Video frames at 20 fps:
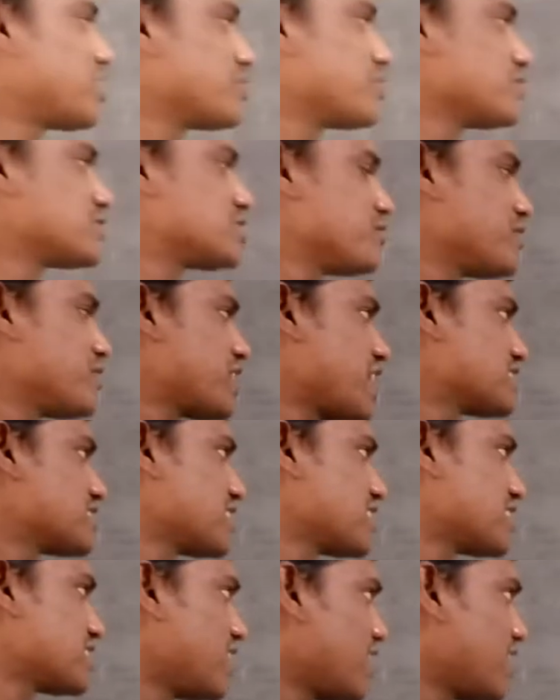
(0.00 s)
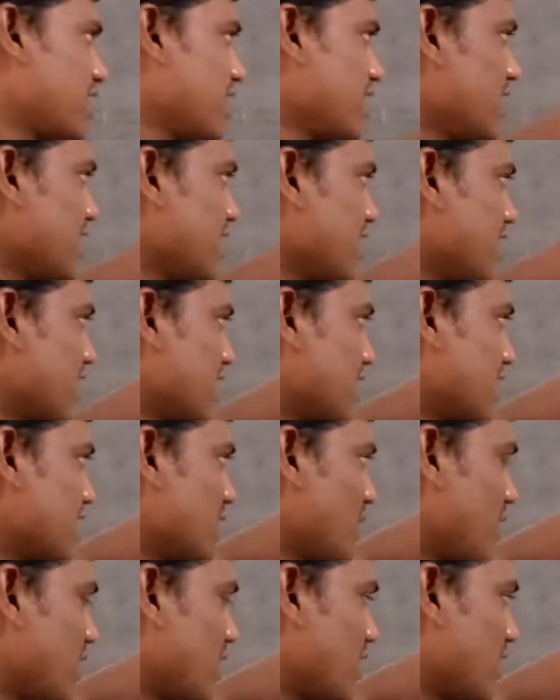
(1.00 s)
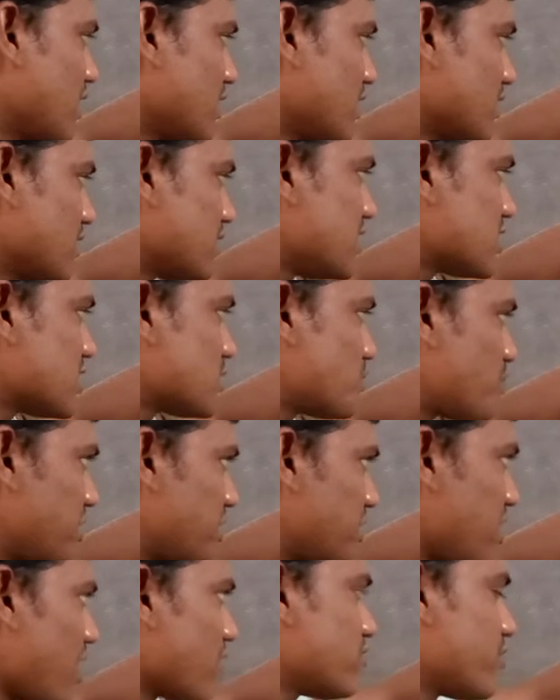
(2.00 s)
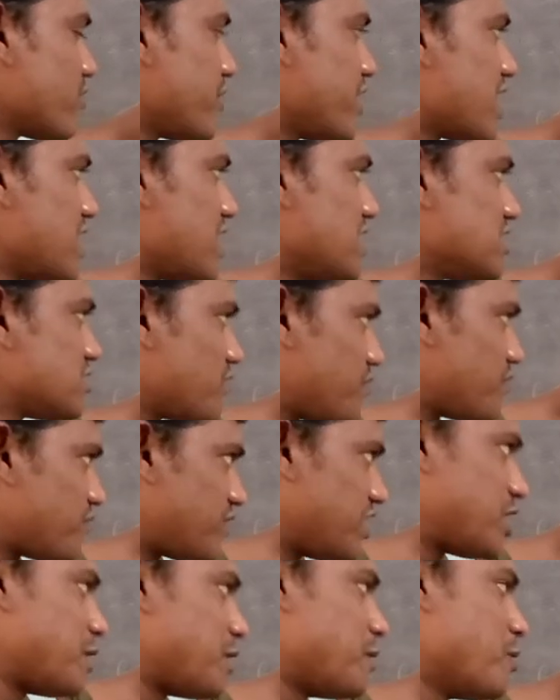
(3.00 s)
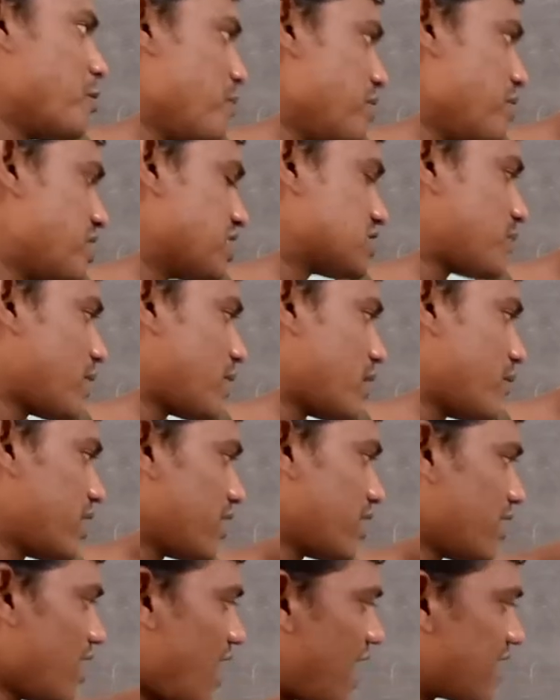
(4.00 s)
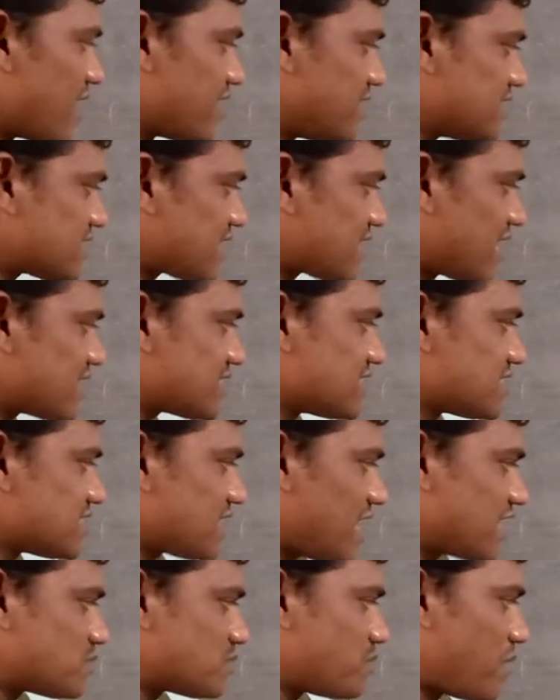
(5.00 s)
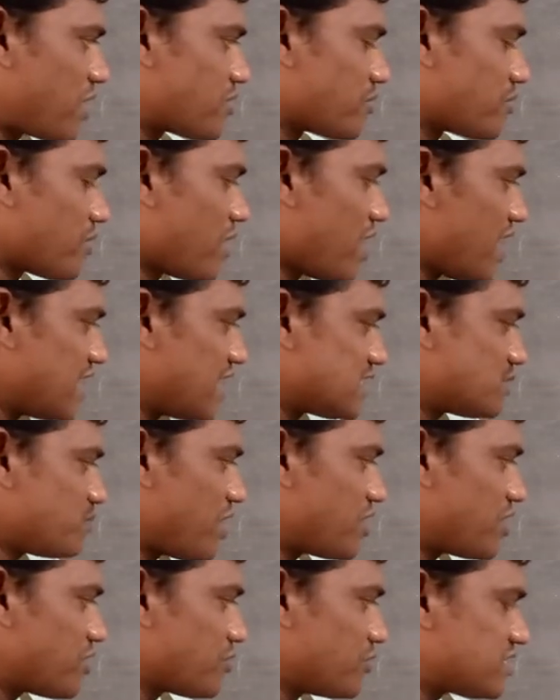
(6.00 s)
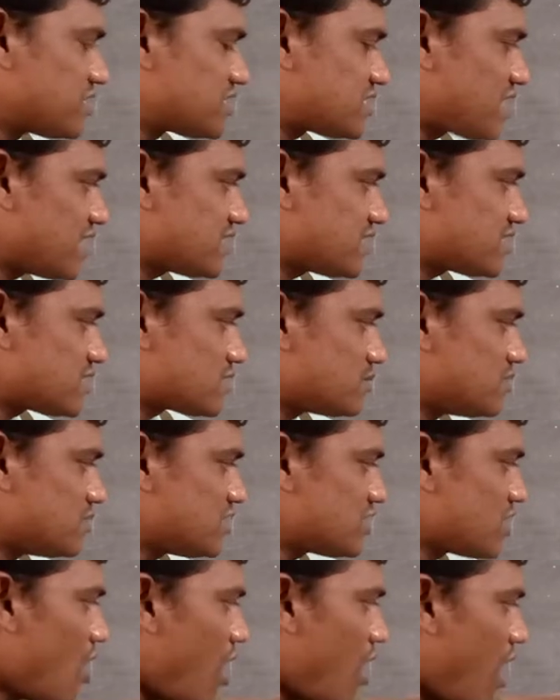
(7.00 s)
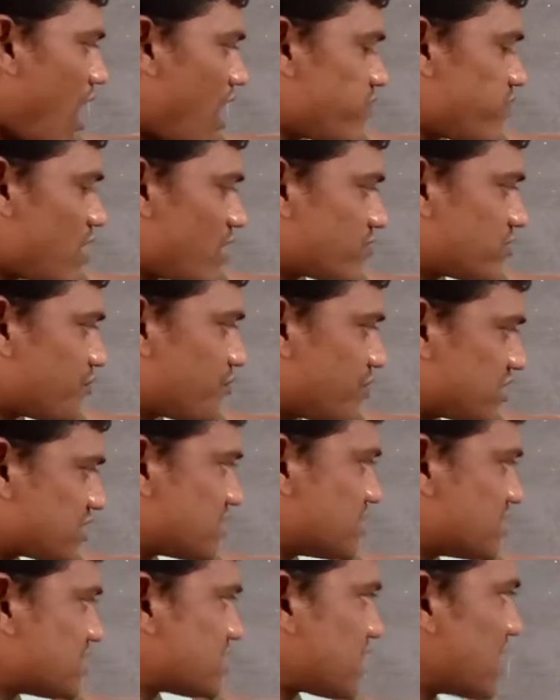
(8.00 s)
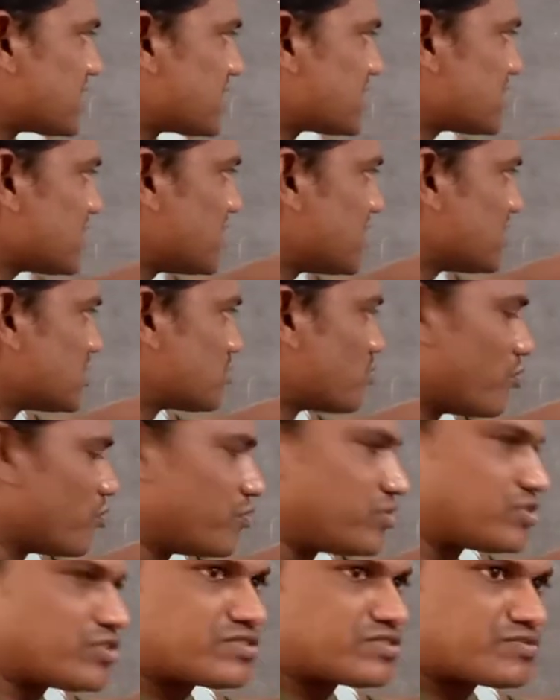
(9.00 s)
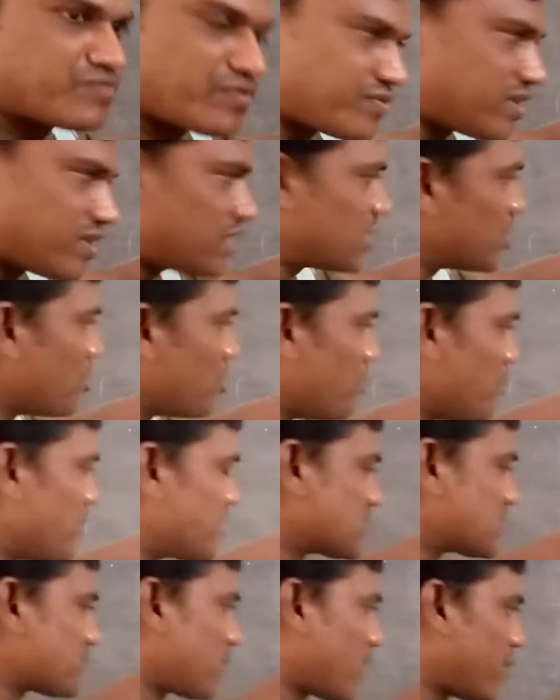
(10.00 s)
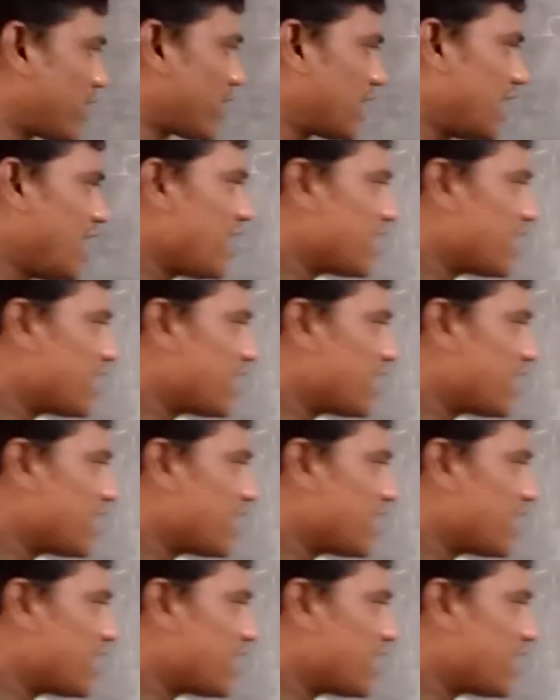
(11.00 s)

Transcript: to C we can say that the speed of the vehicle is 50 kilometers per hour and distance is S by 2. S by 2 distance means half of the first distance it is moved with 50 kilometers per hour.